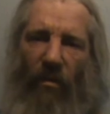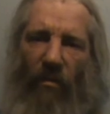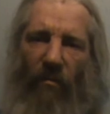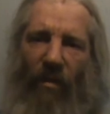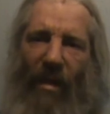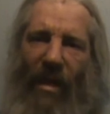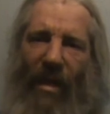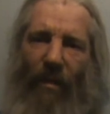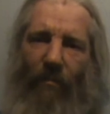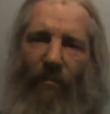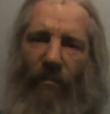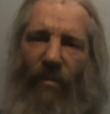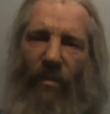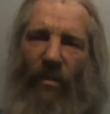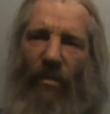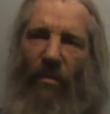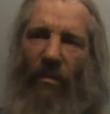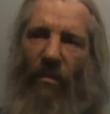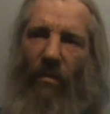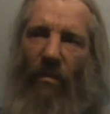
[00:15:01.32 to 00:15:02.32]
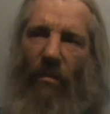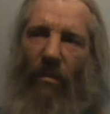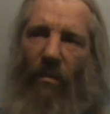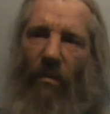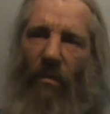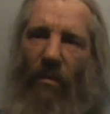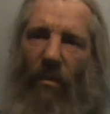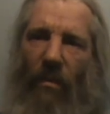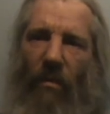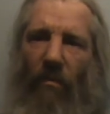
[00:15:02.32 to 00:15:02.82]
grams,
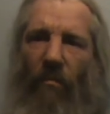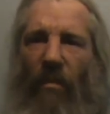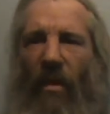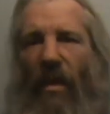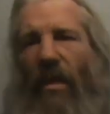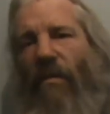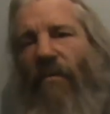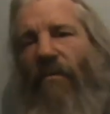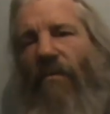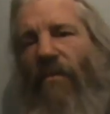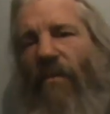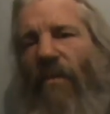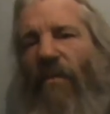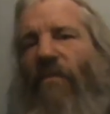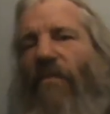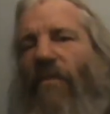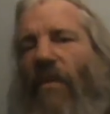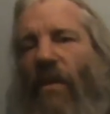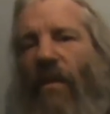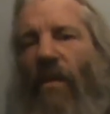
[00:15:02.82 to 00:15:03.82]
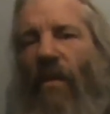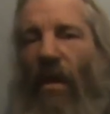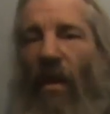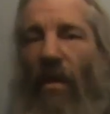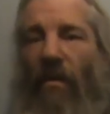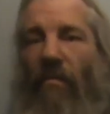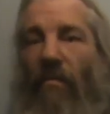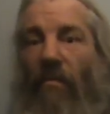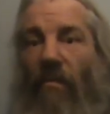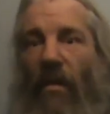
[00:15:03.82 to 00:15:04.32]
and you're getting
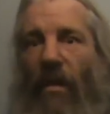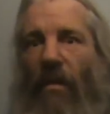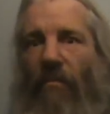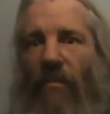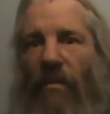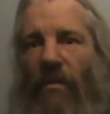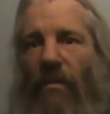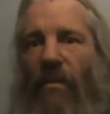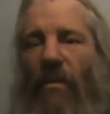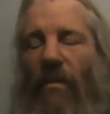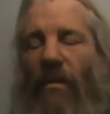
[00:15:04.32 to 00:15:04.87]
100 grams.